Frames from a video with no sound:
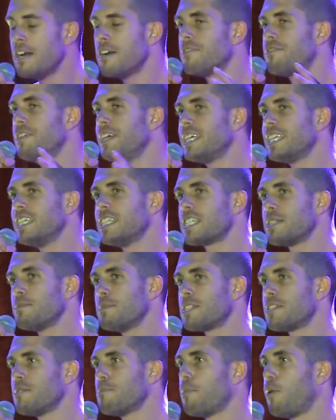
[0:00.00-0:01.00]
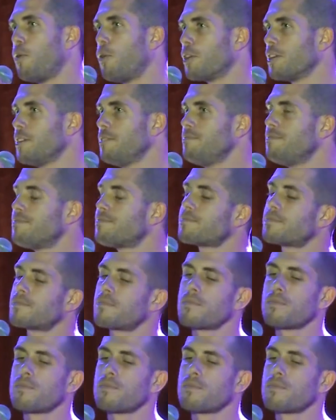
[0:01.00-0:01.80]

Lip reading: Veganism is important